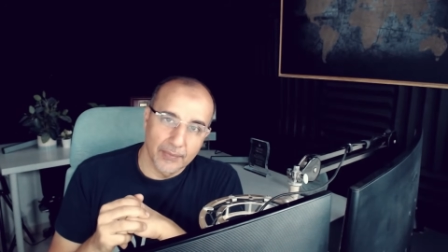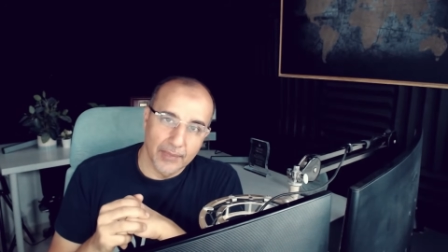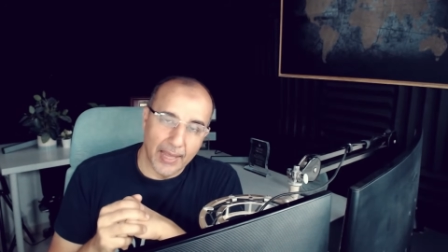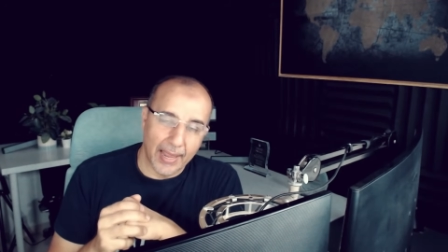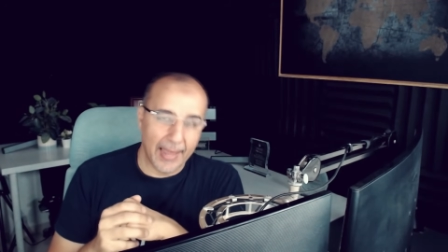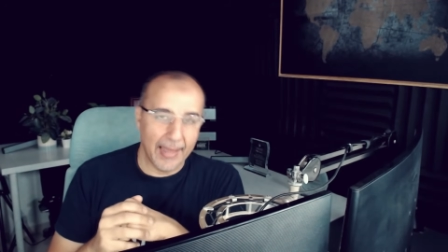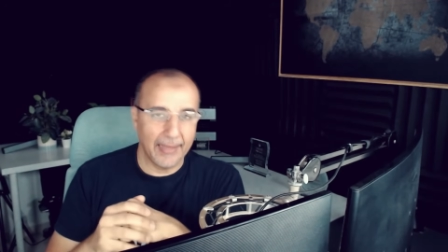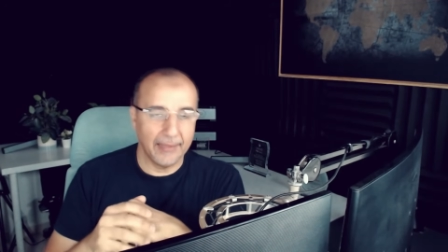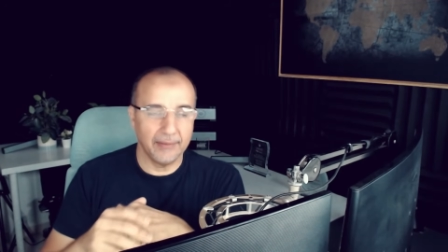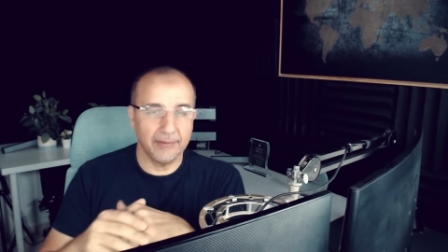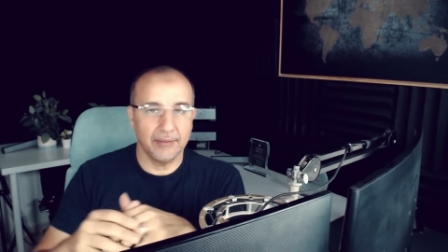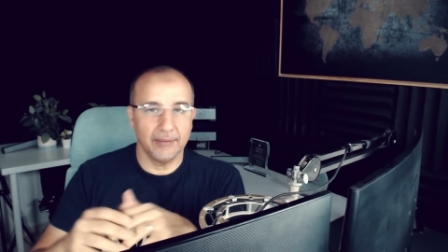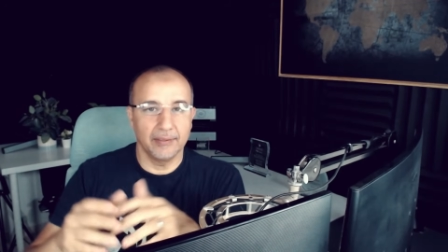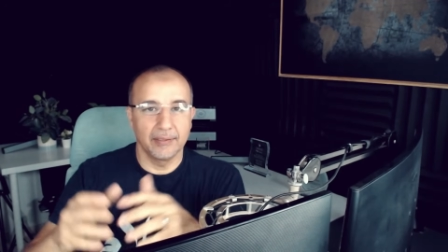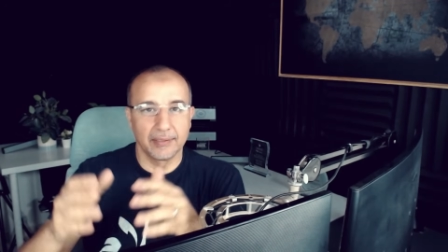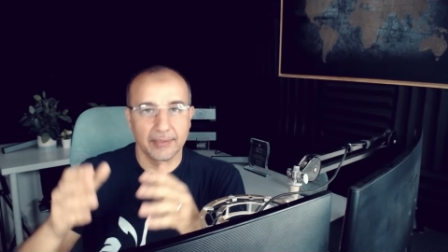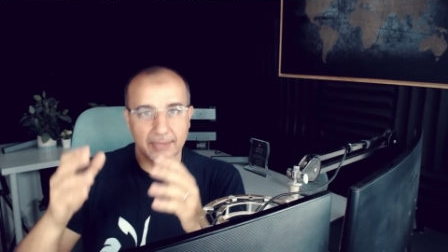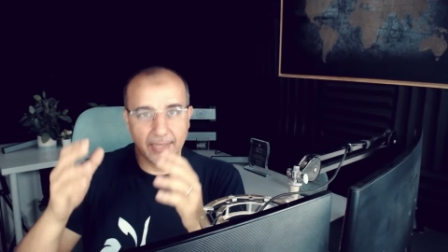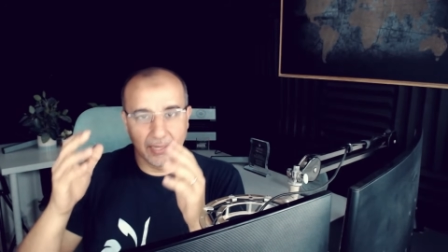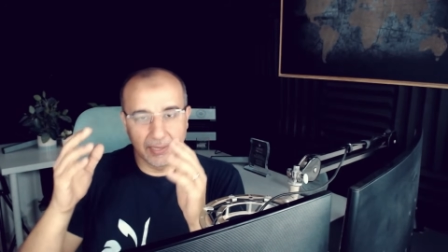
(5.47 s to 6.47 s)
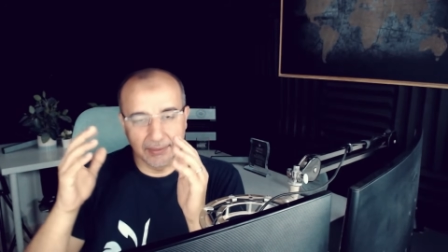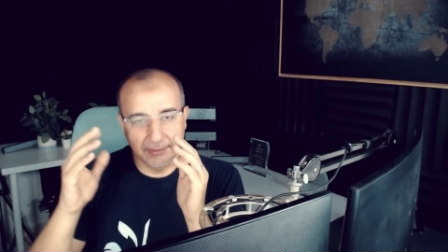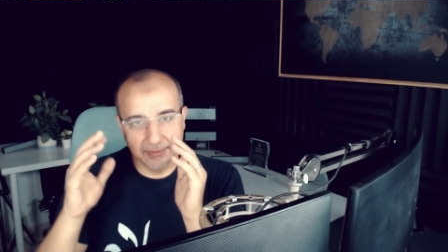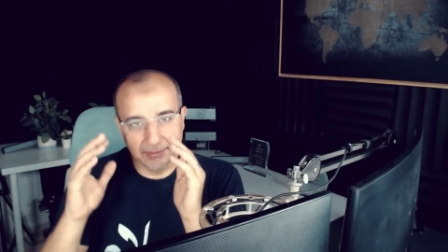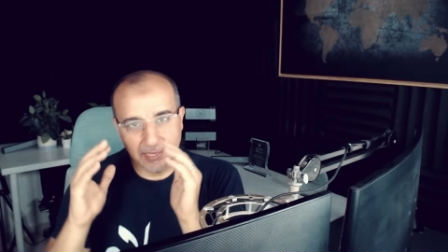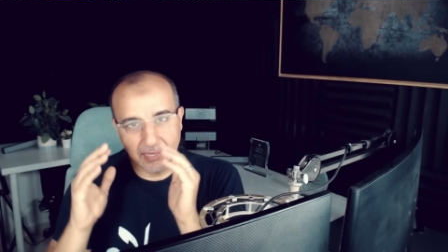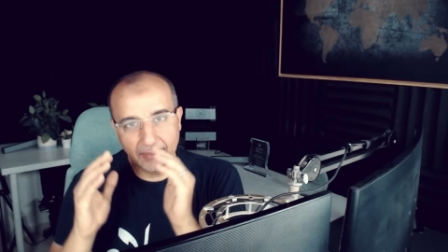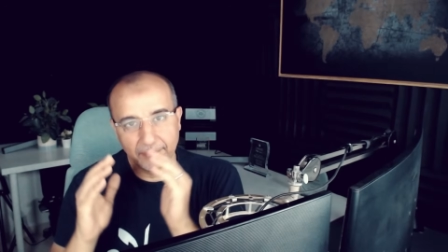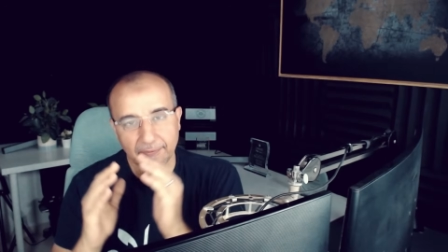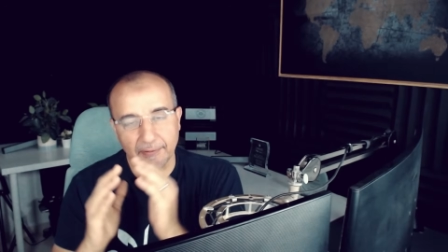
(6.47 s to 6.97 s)
And the
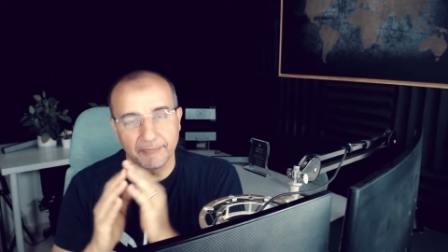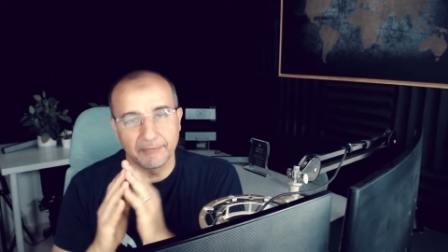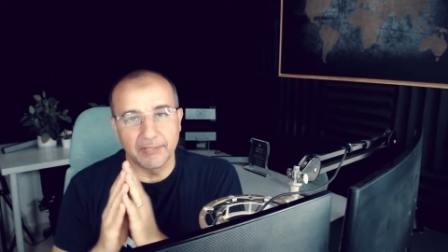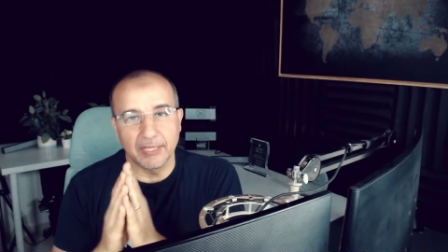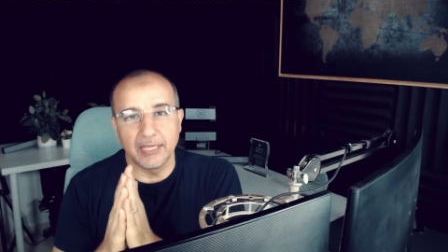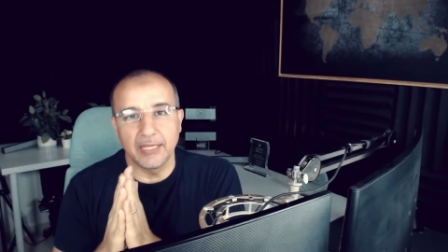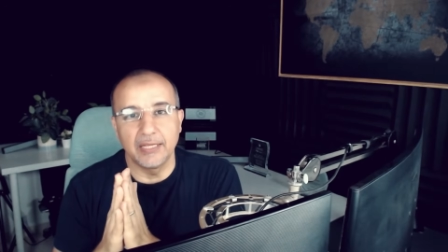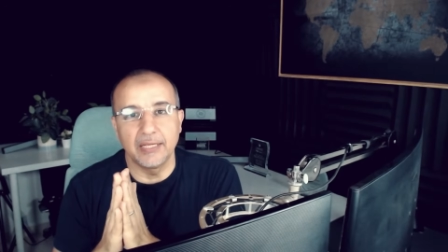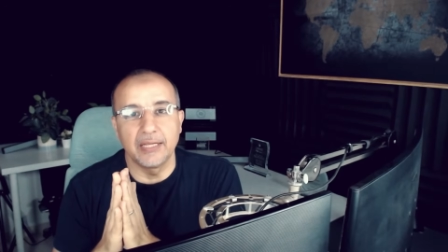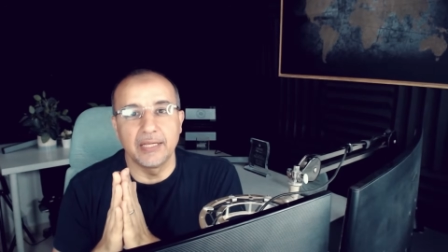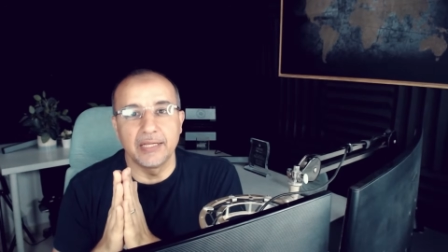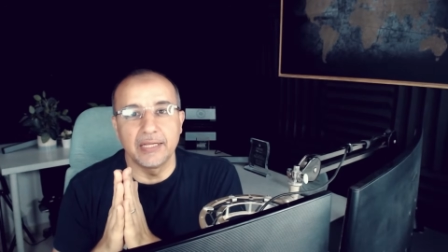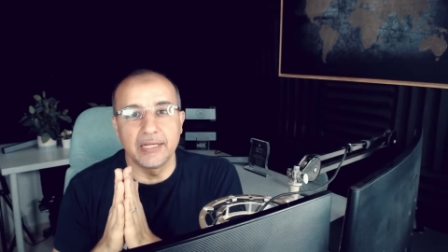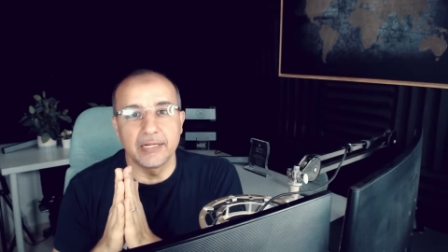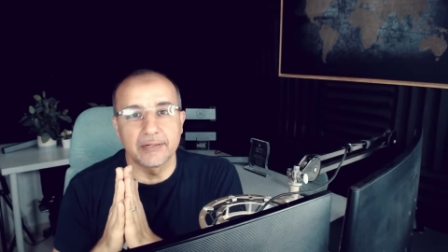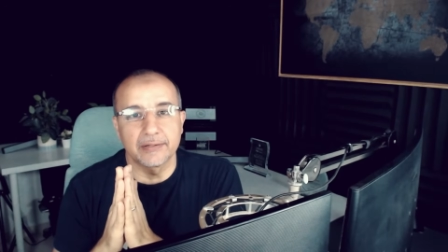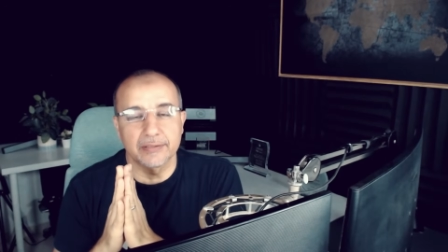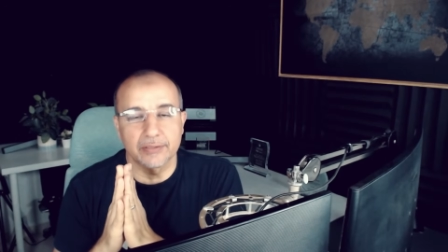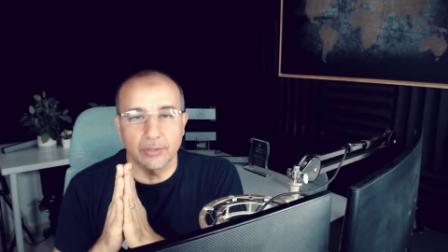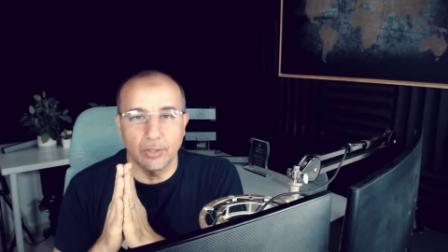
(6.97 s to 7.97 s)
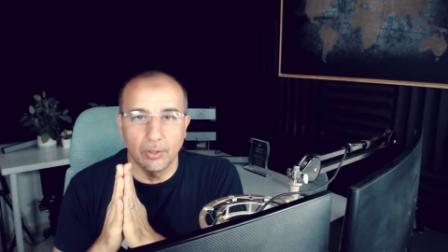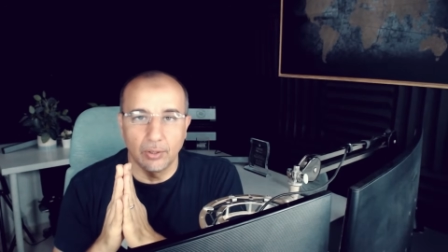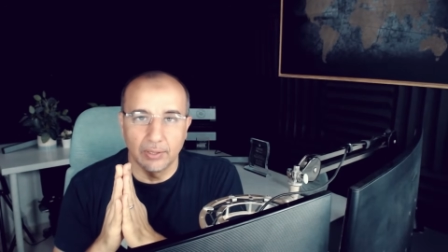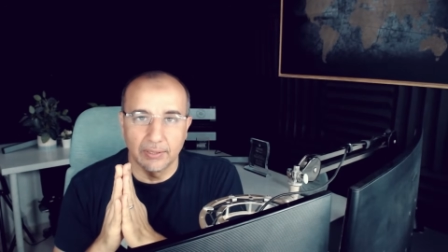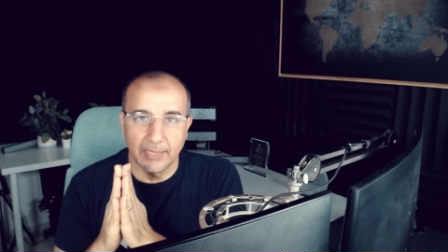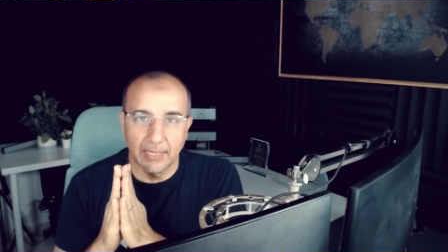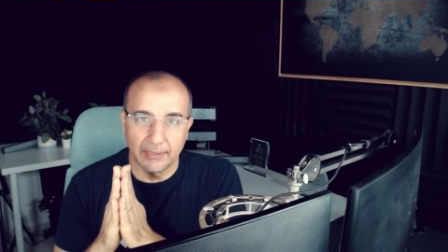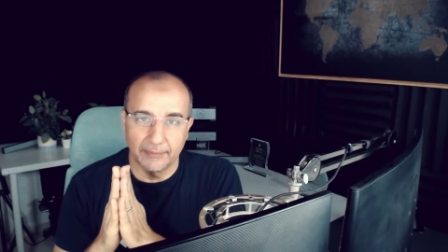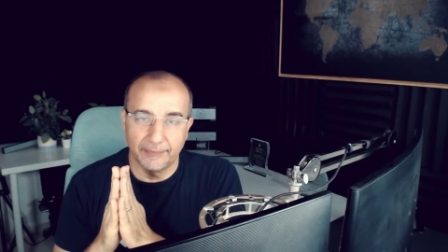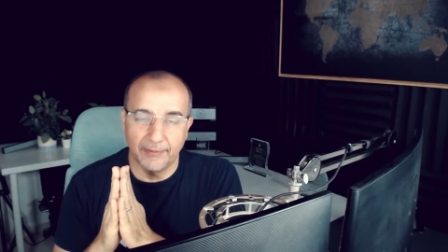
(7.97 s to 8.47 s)
10 15 years old
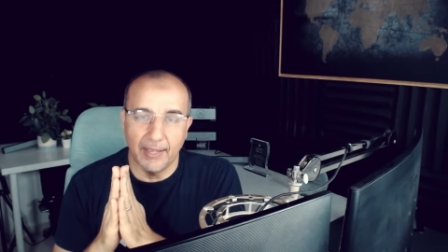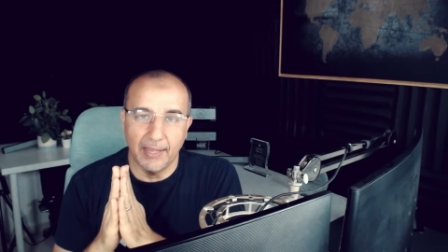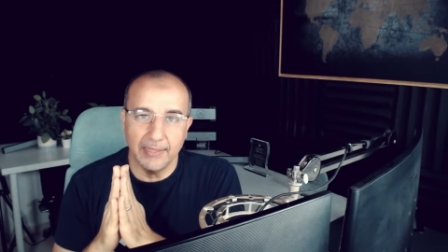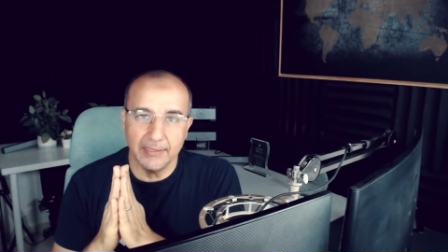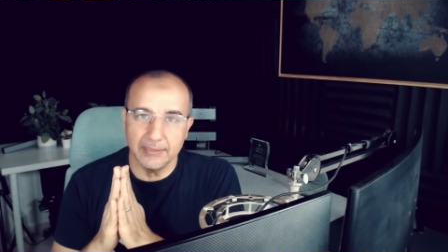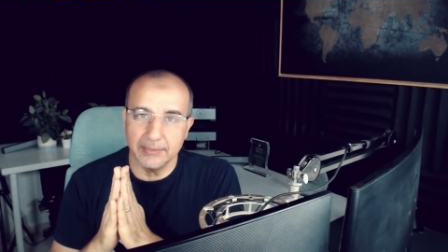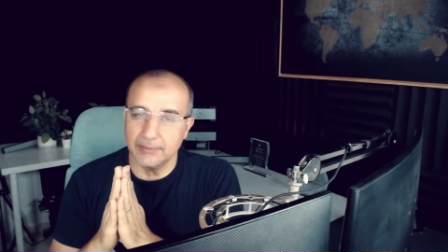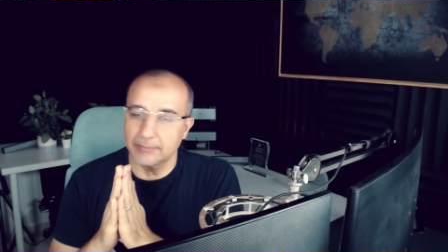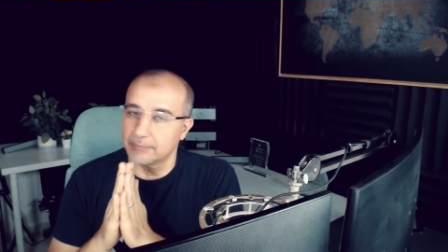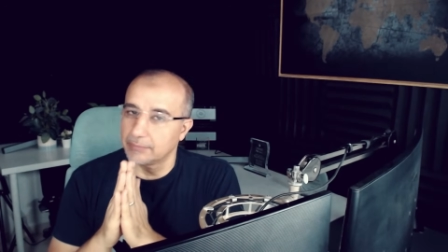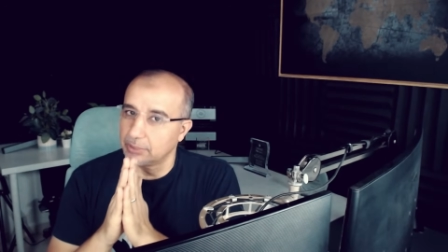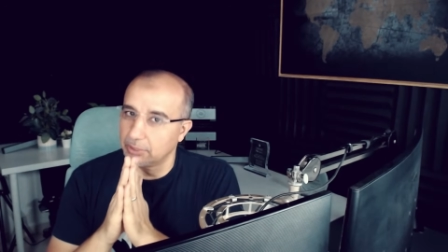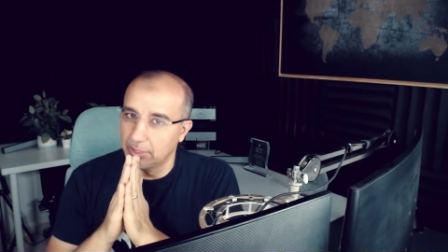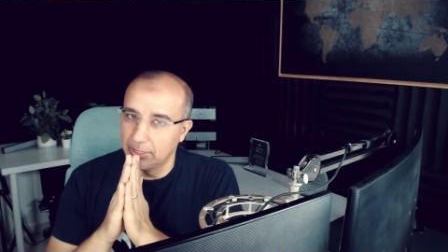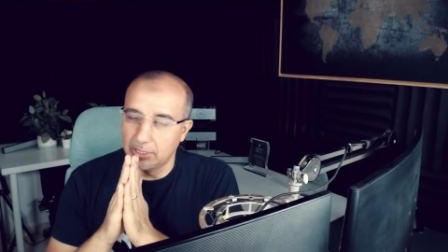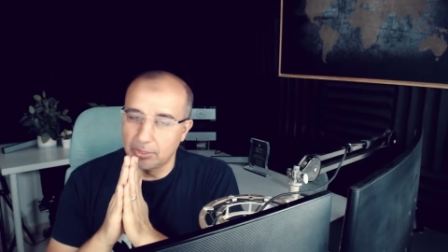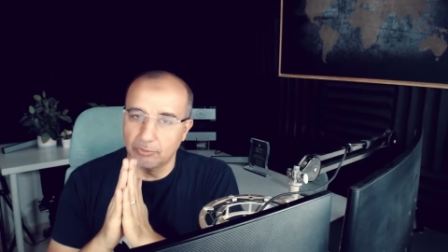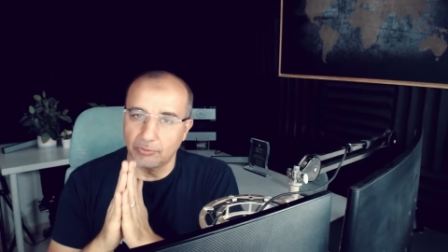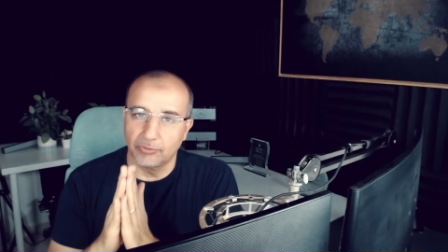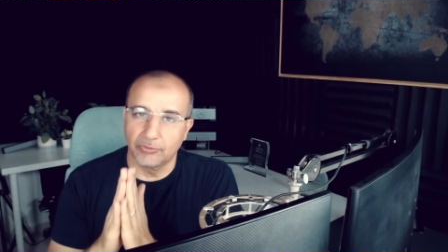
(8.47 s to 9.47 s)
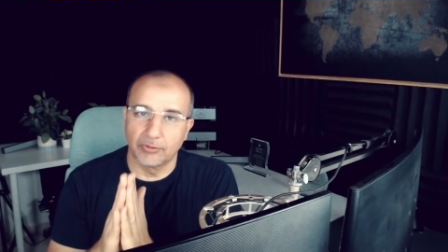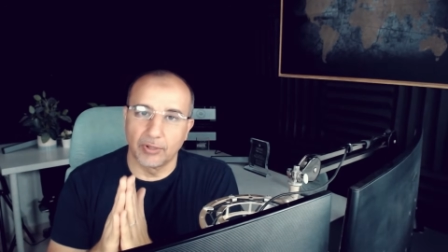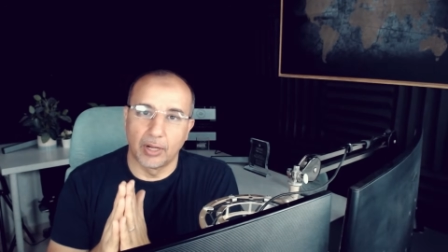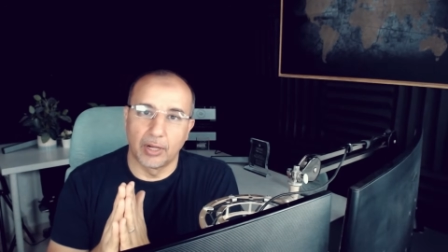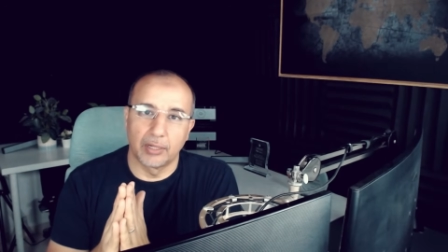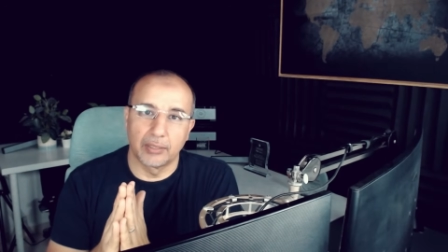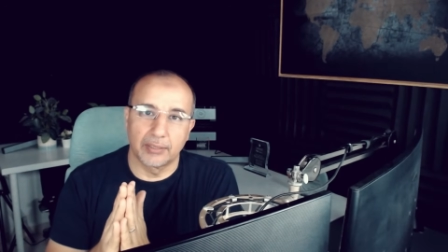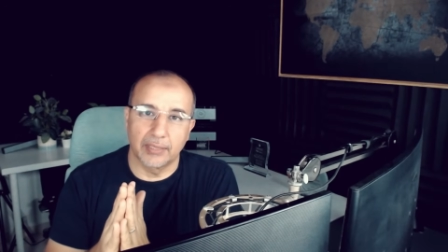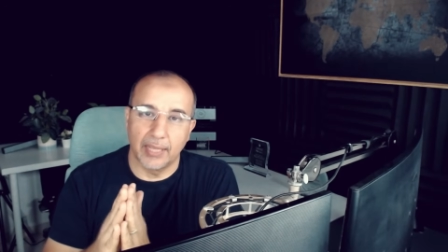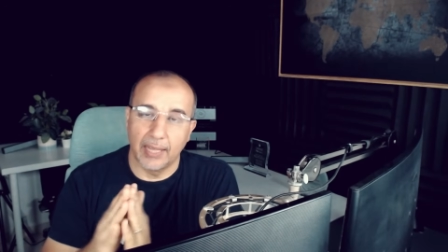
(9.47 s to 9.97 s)
advice you need to
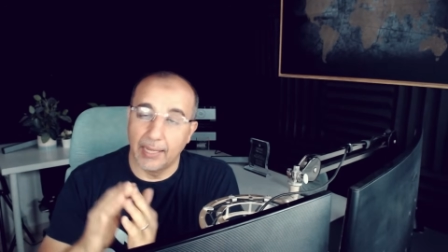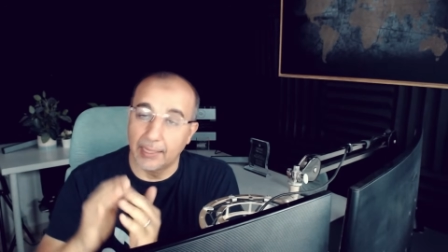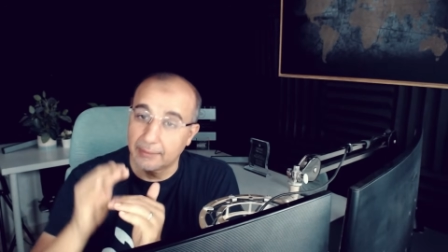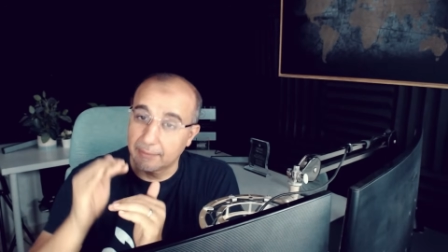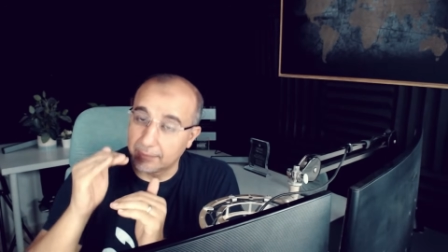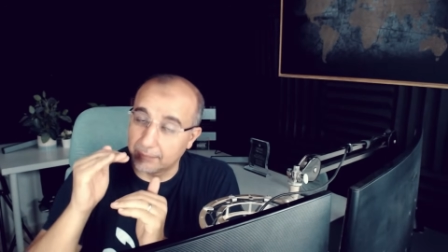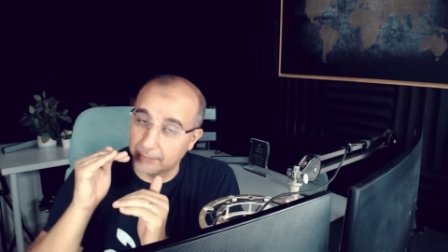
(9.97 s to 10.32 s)
start at